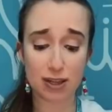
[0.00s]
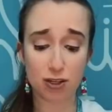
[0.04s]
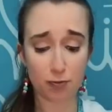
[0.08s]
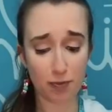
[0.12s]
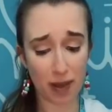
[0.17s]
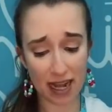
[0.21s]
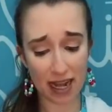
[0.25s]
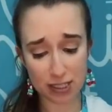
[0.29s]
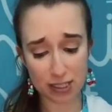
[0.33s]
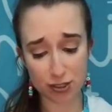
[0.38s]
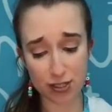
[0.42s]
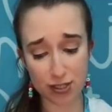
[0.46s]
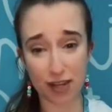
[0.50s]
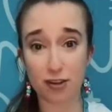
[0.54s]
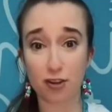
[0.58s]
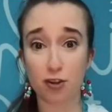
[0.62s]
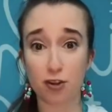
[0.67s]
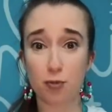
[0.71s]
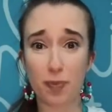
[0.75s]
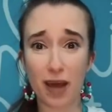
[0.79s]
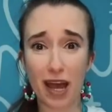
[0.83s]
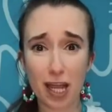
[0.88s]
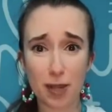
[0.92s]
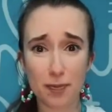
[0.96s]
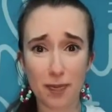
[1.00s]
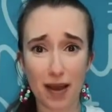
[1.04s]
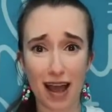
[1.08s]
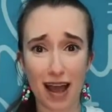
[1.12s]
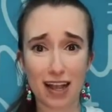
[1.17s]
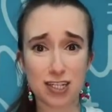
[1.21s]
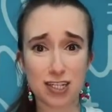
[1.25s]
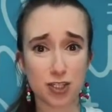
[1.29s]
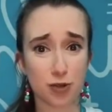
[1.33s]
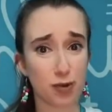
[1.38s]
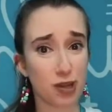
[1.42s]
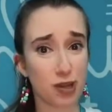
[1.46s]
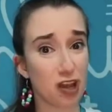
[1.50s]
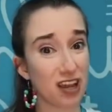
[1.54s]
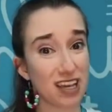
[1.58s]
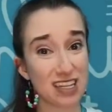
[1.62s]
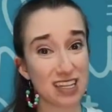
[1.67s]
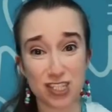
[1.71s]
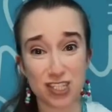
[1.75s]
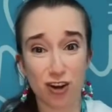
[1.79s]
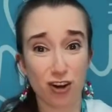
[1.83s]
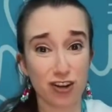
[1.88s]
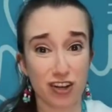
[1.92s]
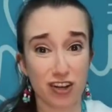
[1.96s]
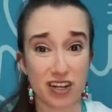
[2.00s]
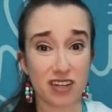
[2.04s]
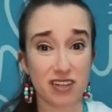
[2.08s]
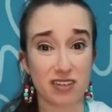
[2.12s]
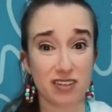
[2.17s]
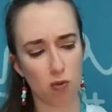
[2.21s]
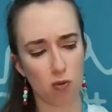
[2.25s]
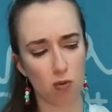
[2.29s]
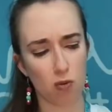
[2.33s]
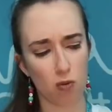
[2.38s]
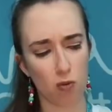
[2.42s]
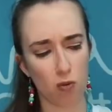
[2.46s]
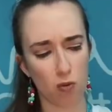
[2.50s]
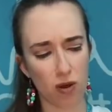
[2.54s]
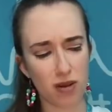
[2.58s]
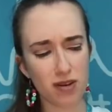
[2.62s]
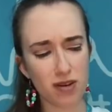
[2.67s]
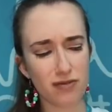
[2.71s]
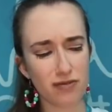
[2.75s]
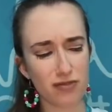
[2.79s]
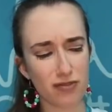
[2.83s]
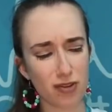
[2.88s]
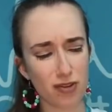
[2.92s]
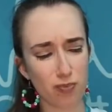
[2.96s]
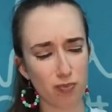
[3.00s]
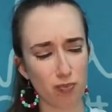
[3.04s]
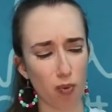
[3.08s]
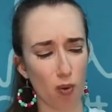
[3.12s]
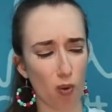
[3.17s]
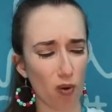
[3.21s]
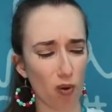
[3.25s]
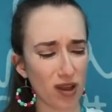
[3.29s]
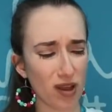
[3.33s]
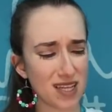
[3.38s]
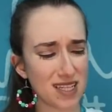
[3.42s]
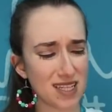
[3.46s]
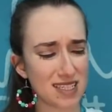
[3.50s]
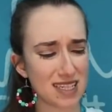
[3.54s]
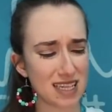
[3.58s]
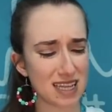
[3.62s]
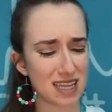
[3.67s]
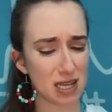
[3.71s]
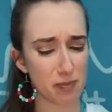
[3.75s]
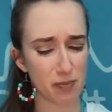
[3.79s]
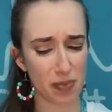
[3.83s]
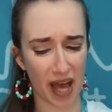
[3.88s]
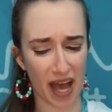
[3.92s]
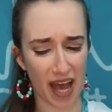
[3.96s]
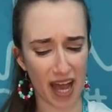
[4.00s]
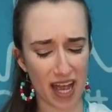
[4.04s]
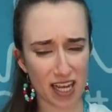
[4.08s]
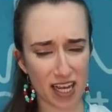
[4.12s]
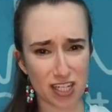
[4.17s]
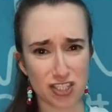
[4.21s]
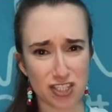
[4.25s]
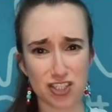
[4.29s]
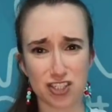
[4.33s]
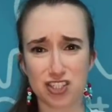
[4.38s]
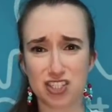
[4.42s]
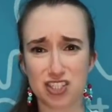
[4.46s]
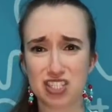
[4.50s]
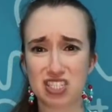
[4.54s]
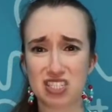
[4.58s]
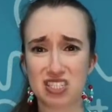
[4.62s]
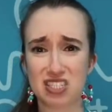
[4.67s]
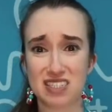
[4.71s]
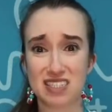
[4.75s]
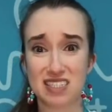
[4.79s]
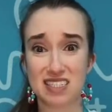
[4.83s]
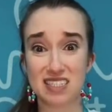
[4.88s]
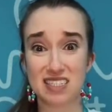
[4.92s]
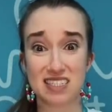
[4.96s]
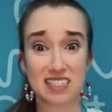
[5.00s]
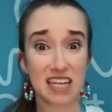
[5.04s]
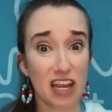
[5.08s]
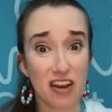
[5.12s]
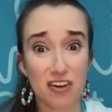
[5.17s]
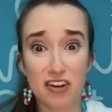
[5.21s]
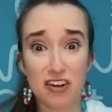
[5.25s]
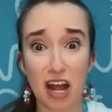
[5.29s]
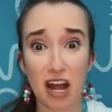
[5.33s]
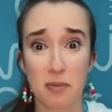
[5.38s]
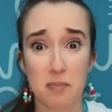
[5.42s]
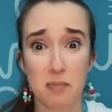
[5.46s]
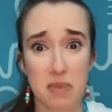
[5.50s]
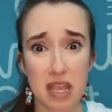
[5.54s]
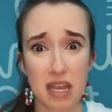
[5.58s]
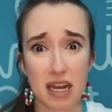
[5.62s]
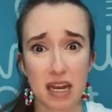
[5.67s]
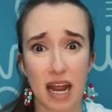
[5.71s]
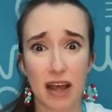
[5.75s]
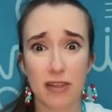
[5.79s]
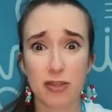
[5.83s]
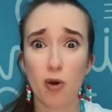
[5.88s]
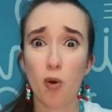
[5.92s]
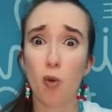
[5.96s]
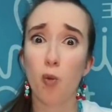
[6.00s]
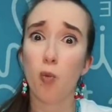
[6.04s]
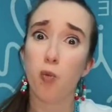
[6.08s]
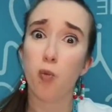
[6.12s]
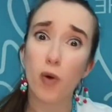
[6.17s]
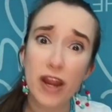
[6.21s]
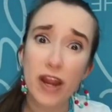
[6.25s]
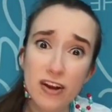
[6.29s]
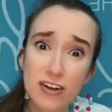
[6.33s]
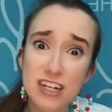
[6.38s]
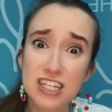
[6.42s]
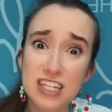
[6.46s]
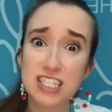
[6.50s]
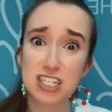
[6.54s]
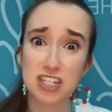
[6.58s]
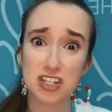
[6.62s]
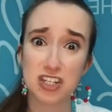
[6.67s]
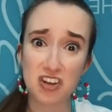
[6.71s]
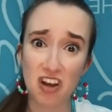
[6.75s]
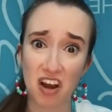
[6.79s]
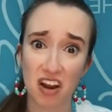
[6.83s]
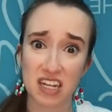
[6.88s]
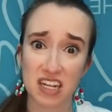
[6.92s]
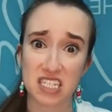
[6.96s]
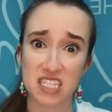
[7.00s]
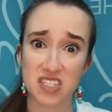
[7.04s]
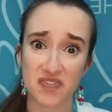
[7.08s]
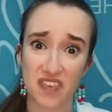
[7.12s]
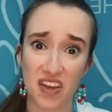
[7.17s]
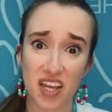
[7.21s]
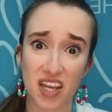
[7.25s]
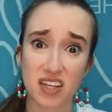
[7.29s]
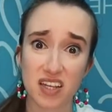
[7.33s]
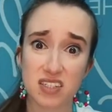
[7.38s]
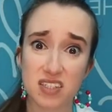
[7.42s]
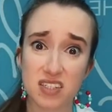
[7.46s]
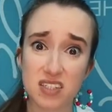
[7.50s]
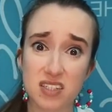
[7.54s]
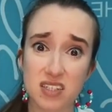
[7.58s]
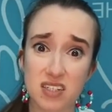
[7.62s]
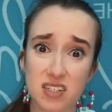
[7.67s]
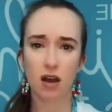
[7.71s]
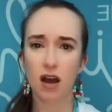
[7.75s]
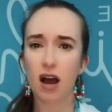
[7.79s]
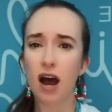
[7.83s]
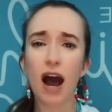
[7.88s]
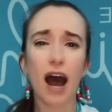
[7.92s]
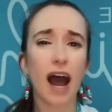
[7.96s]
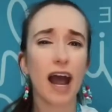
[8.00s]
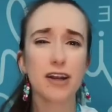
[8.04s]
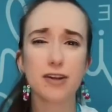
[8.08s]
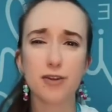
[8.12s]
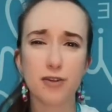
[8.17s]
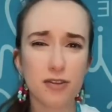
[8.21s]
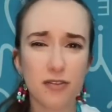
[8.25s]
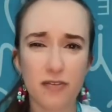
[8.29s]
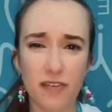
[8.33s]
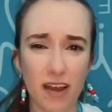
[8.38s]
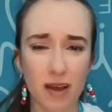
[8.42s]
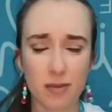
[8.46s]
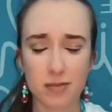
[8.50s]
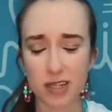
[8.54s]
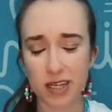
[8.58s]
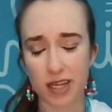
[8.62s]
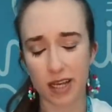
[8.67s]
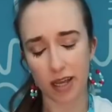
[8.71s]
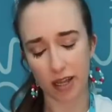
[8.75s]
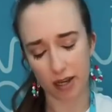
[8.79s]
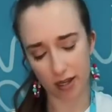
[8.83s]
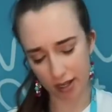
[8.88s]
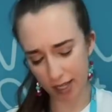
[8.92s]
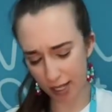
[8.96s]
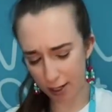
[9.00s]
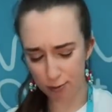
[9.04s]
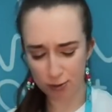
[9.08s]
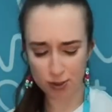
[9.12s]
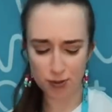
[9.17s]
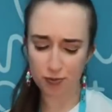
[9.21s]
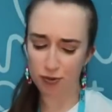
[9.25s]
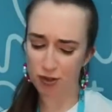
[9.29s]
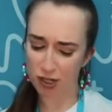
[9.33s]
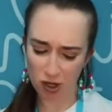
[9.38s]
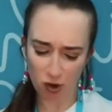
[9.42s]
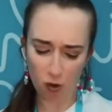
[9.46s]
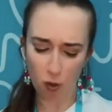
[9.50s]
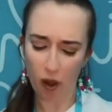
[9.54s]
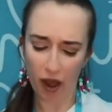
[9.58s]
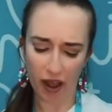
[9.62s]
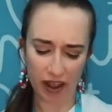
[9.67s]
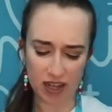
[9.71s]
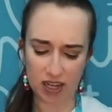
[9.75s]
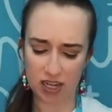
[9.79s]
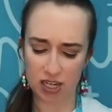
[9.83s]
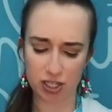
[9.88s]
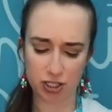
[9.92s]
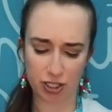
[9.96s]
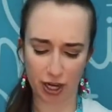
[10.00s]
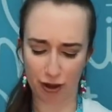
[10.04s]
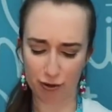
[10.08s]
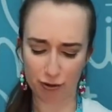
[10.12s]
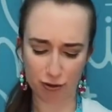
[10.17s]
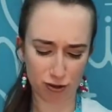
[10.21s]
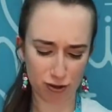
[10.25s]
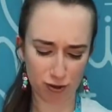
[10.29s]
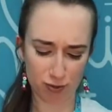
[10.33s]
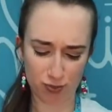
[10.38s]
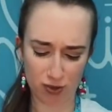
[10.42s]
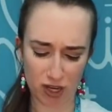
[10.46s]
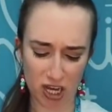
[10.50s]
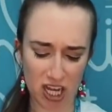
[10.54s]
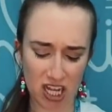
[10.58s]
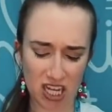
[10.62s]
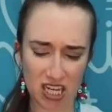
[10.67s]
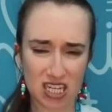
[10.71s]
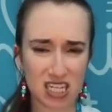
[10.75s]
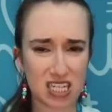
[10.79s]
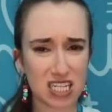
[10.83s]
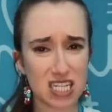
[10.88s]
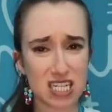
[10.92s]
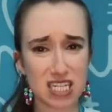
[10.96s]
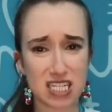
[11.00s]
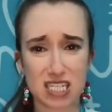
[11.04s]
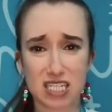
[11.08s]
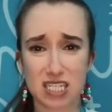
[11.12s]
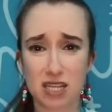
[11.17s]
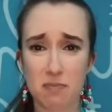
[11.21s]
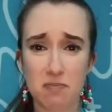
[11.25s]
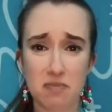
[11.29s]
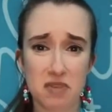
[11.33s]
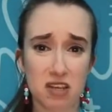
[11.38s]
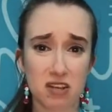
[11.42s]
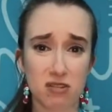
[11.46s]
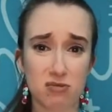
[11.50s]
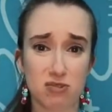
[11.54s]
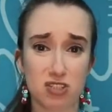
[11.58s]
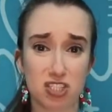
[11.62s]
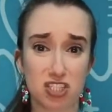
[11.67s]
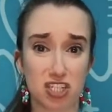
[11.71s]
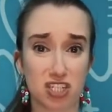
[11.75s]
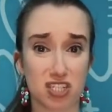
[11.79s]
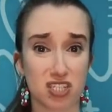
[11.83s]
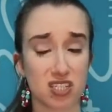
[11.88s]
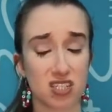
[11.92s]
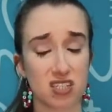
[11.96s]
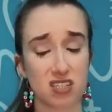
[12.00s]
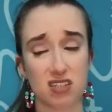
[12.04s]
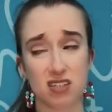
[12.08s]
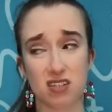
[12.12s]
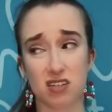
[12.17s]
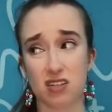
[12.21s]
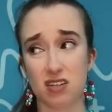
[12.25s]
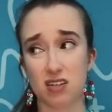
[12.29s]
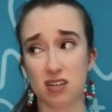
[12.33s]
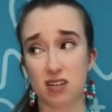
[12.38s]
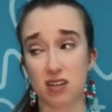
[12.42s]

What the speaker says: get their pencils out of their backpacks so we could get started. One of the boys in the back just stared at me and had the weirdest look on his face. I knew the family, and he was pretty quiet in general, but something was just